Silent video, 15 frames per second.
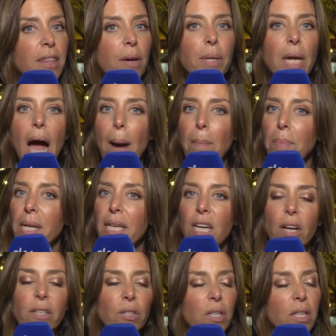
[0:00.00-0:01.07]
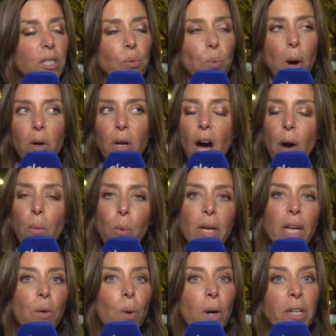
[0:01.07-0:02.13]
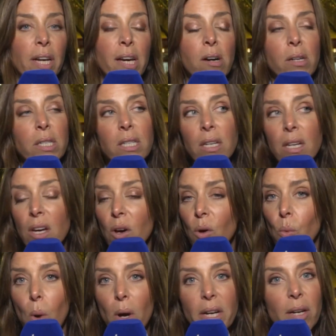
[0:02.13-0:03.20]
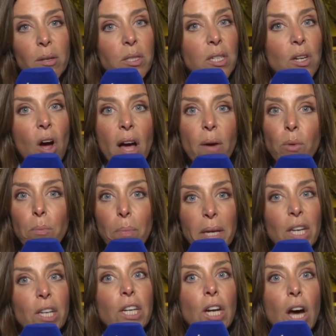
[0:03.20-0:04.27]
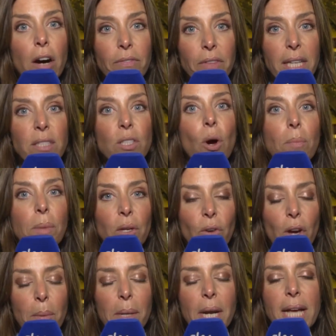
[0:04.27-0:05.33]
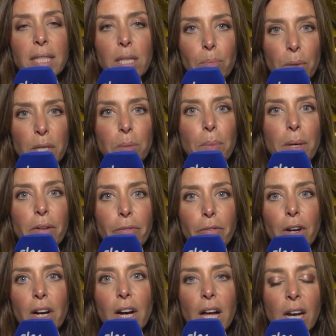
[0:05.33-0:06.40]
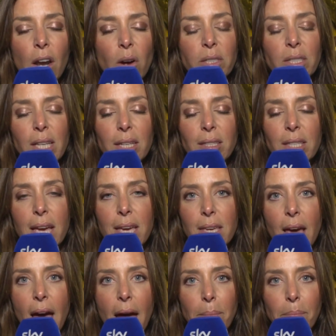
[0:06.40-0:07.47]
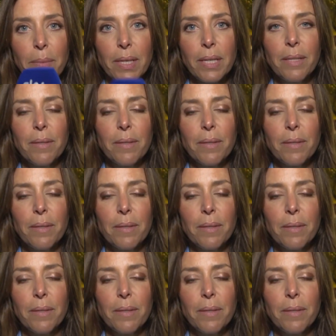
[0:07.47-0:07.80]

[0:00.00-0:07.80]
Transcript: They would happily go to this World Cup winning one nil, and one nil tonight would be good enough. They'd top the group and head to Brisbane for a, a last sixteen game.